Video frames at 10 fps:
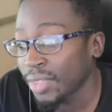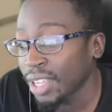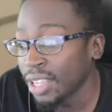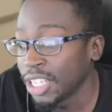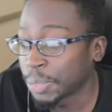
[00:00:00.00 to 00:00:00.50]

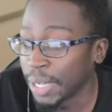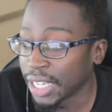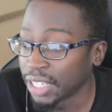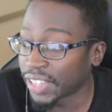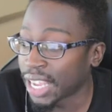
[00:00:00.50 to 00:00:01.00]
And
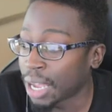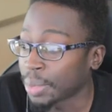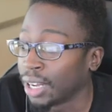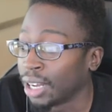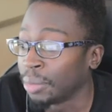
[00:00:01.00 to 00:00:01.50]
speaking of
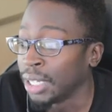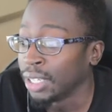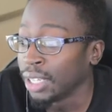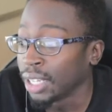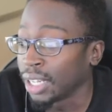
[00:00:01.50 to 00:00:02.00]
Capcom,
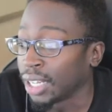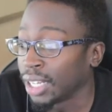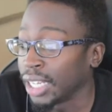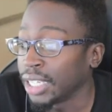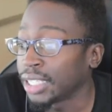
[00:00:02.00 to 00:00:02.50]

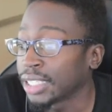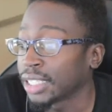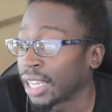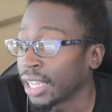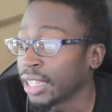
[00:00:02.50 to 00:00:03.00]
it is
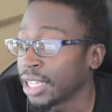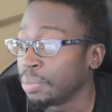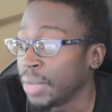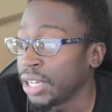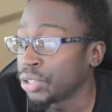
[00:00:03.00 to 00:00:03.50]
likely a
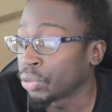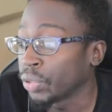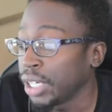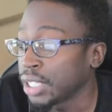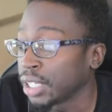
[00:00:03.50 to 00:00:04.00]
major
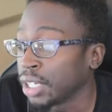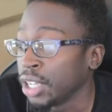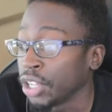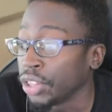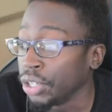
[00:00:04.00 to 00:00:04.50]
reason
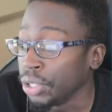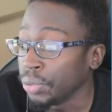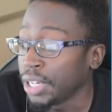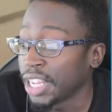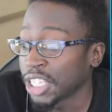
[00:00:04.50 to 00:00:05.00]
the
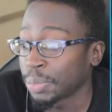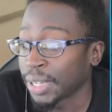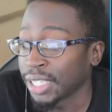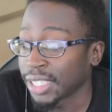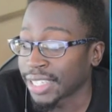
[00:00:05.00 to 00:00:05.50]
new Dead
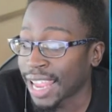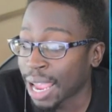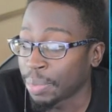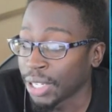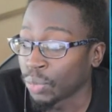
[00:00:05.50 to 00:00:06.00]
Space is
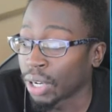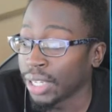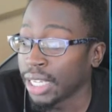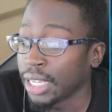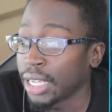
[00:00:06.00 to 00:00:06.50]
happening.
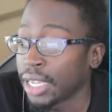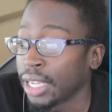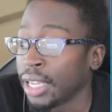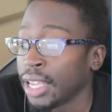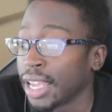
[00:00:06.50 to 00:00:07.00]
While
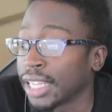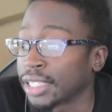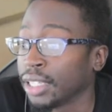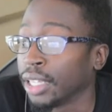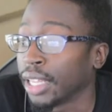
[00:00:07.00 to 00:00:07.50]
EA
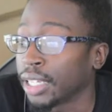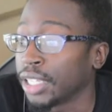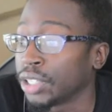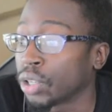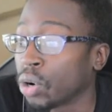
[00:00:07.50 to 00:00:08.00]
has let
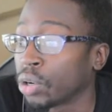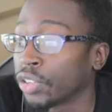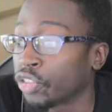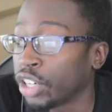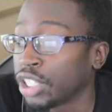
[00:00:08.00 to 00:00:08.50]
its
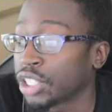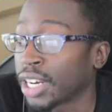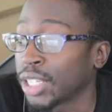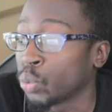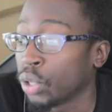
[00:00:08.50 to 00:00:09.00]
horror
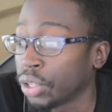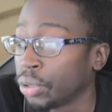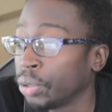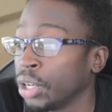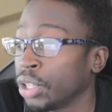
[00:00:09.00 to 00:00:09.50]
franchise
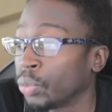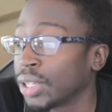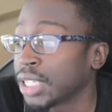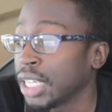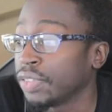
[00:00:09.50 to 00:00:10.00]
wither, the
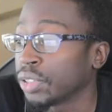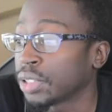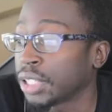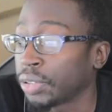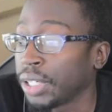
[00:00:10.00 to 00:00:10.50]
Resident Evil
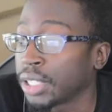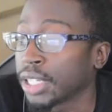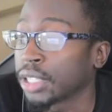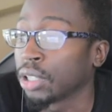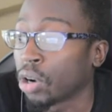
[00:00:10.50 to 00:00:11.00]
series
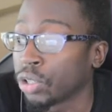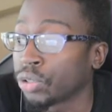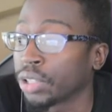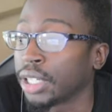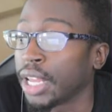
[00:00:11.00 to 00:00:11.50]
is
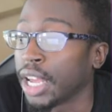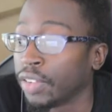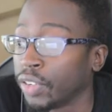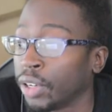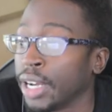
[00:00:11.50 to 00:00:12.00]
larger than
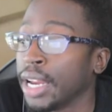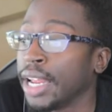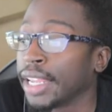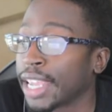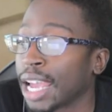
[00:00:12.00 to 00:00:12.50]
ever,
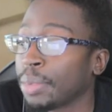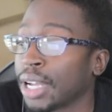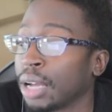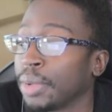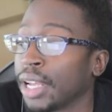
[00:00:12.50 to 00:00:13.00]
and
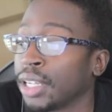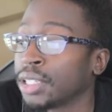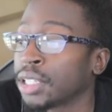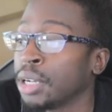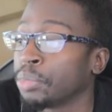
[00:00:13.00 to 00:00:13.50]
Capcom
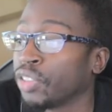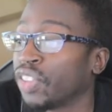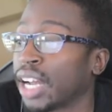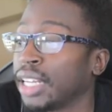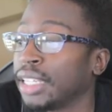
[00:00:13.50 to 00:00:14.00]
has
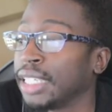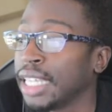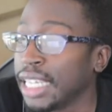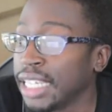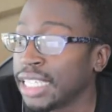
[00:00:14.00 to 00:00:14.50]
provided an
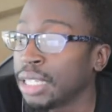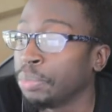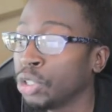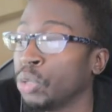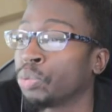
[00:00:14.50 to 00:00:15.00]
easy
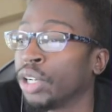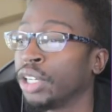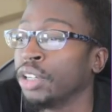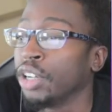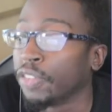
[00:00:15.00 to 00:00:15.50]

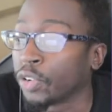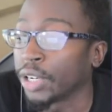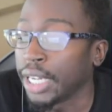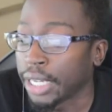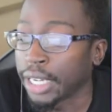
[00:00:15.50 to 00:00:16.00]
blueprint
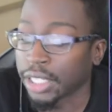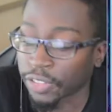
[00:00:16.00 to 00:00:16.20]
for EA to